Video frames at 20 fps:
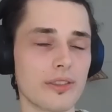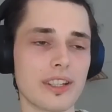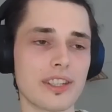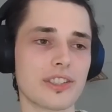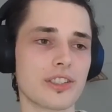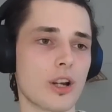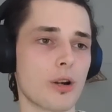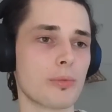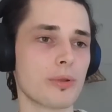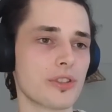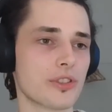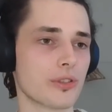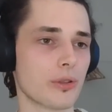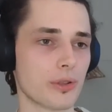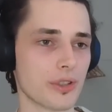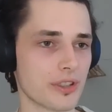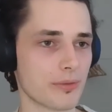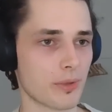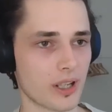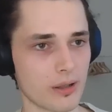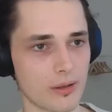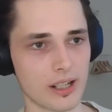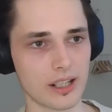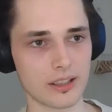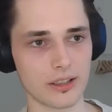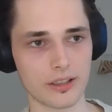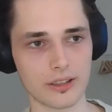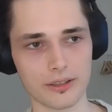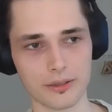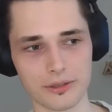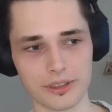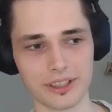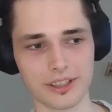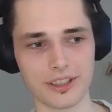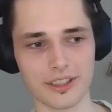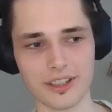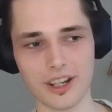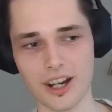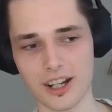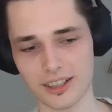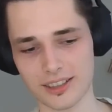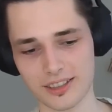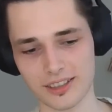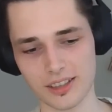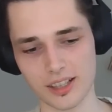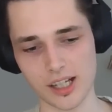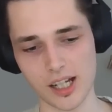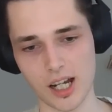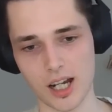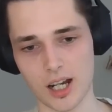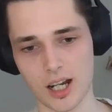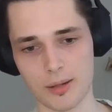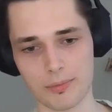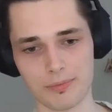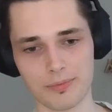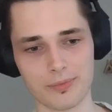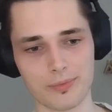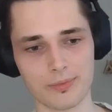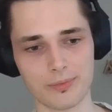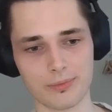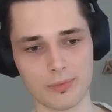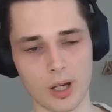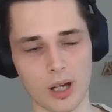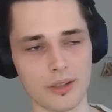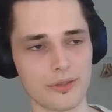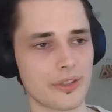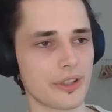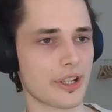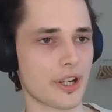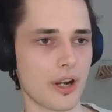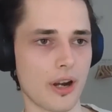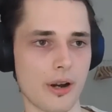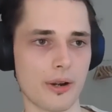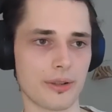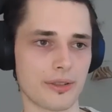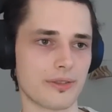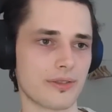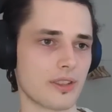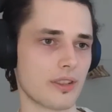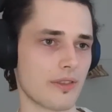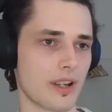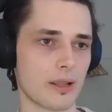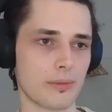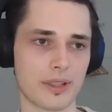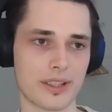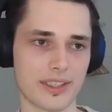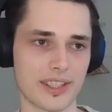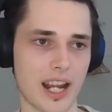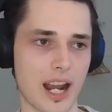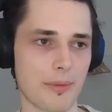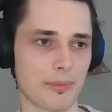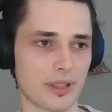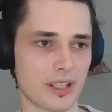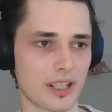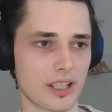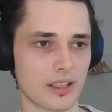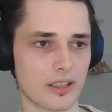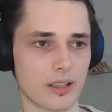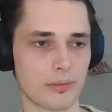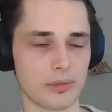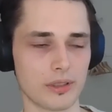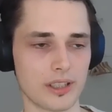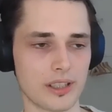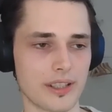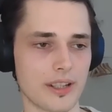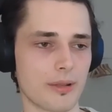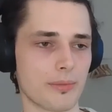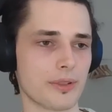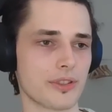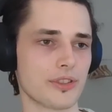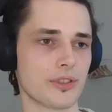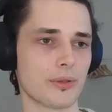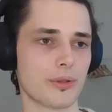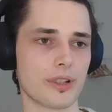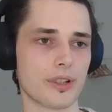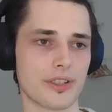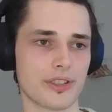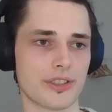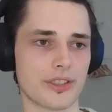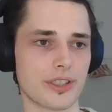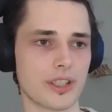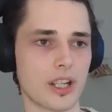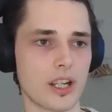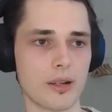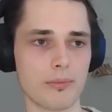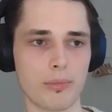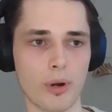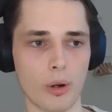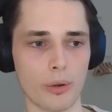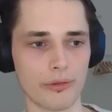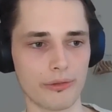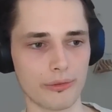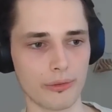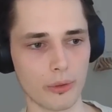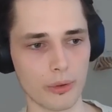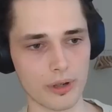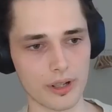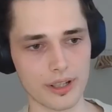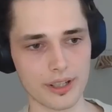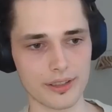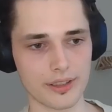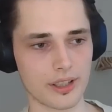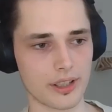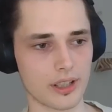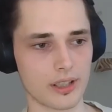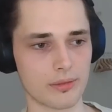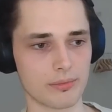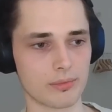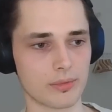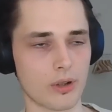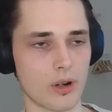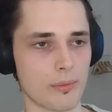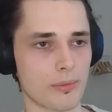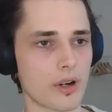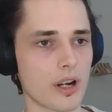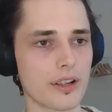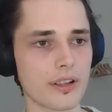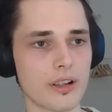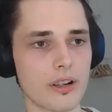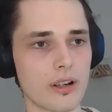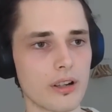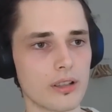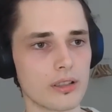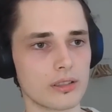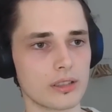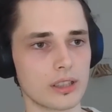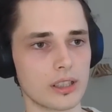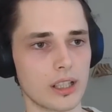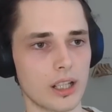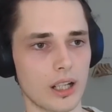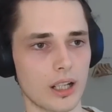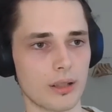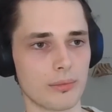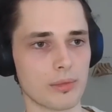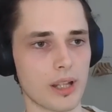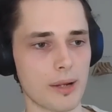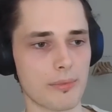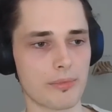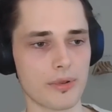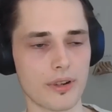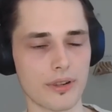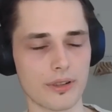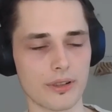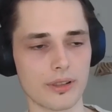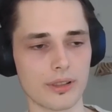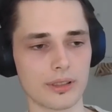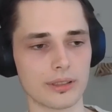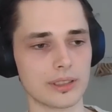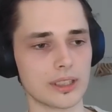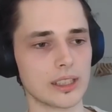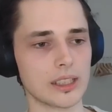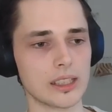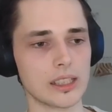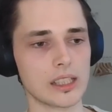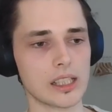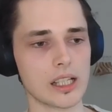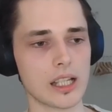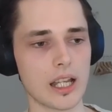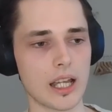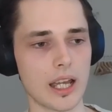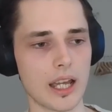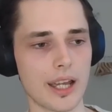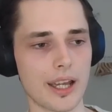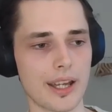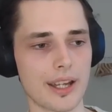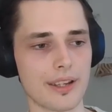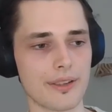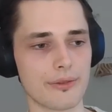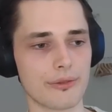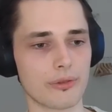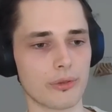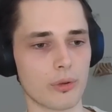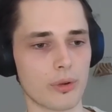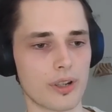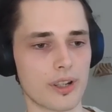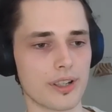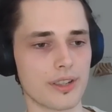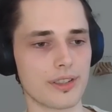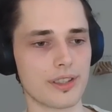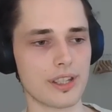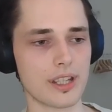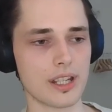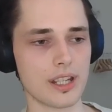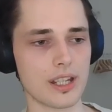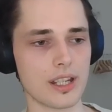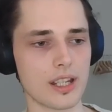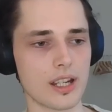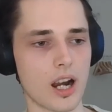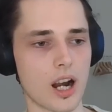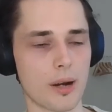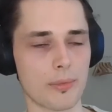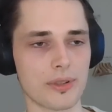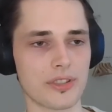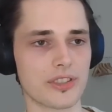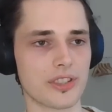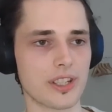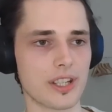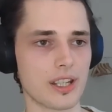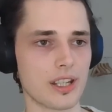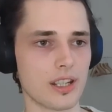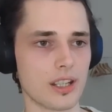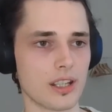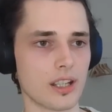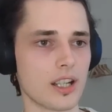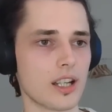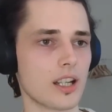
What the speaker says: of this is open source, by the way, not only the docs. All of the code development is happening completely open source, both for the core protocol, Light protocol, and for the RPC